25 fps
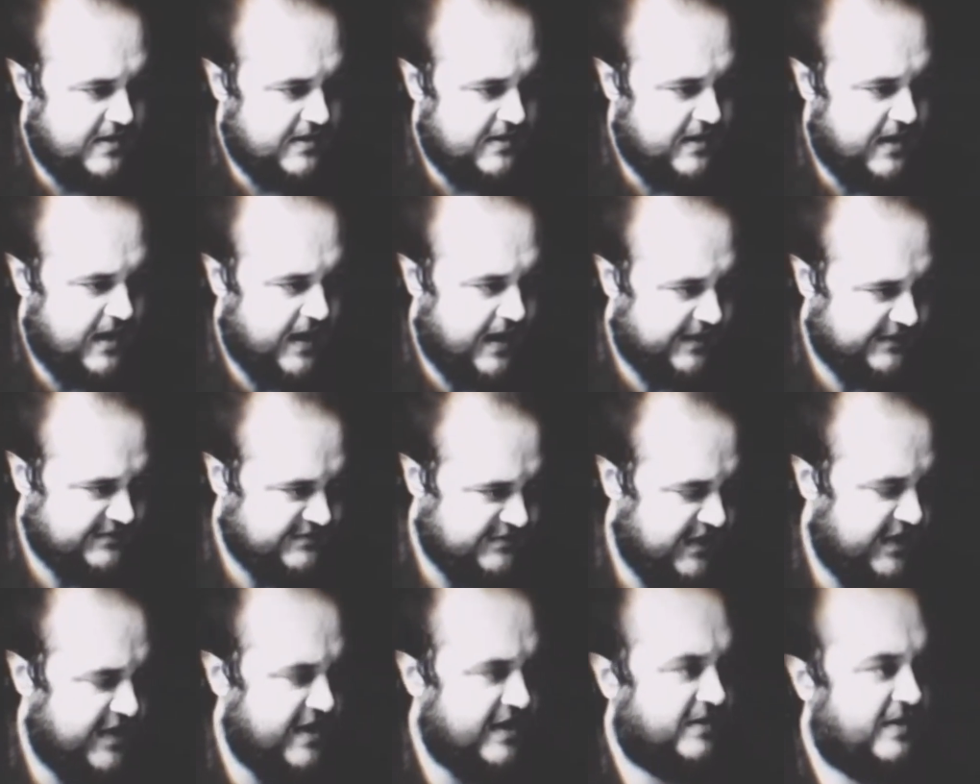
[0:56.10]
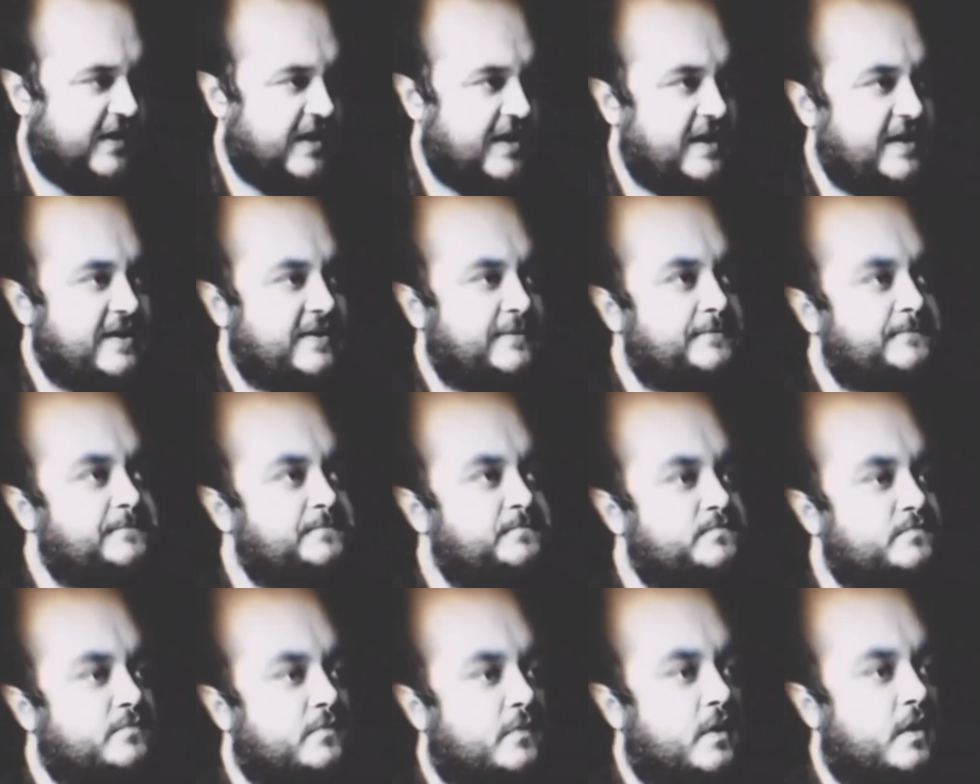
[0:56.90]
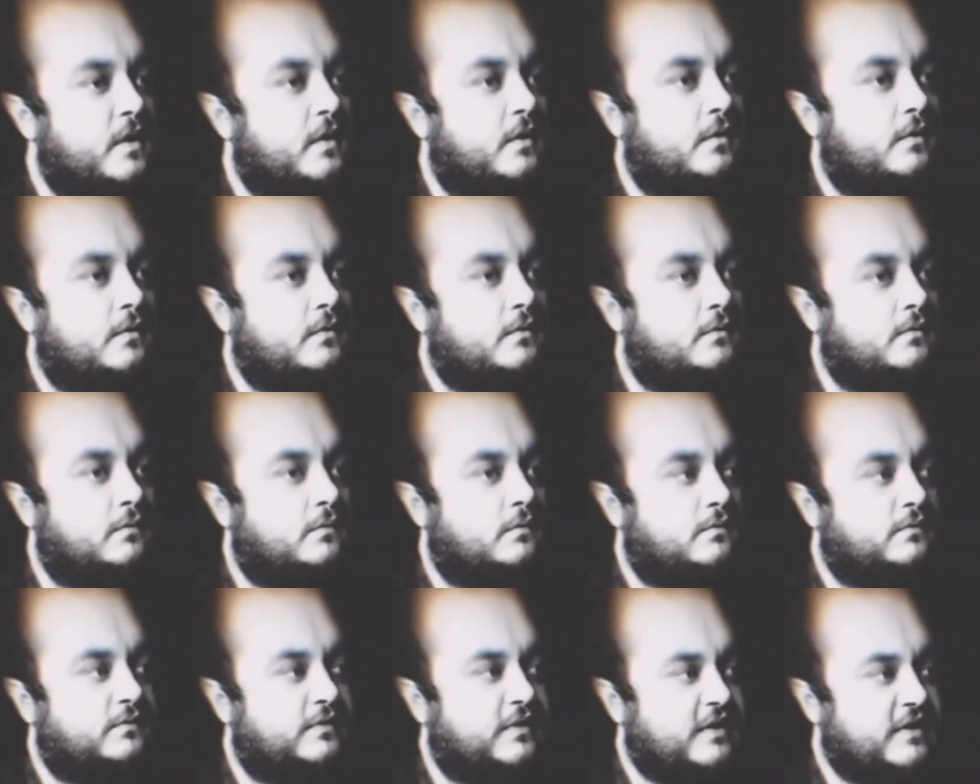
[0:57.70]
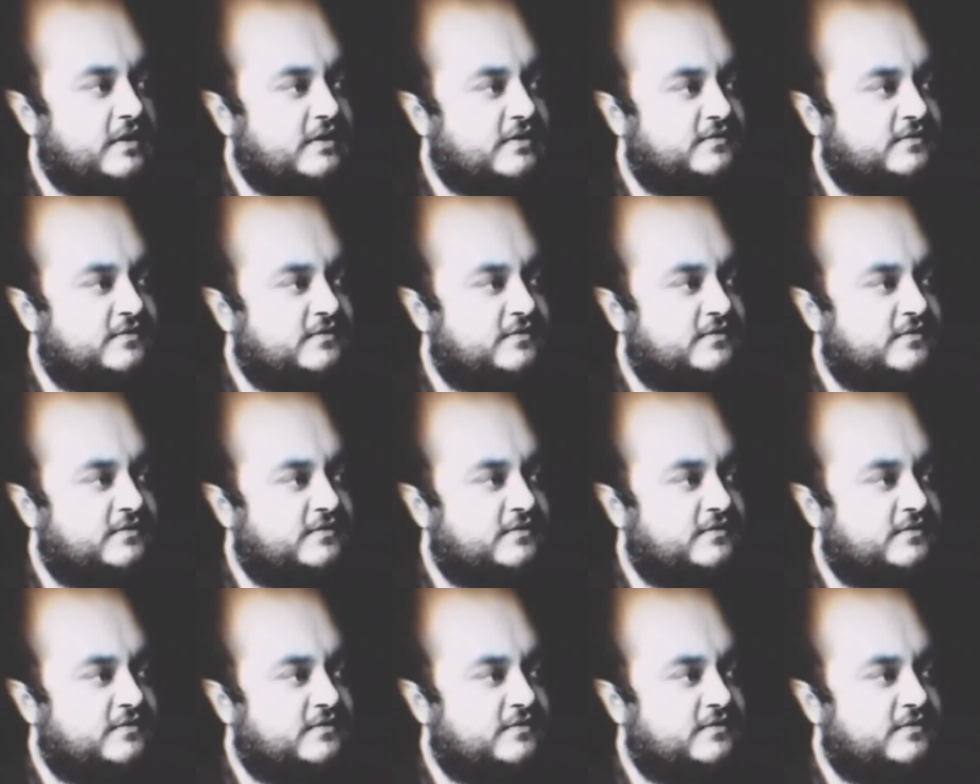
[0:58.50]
articulate these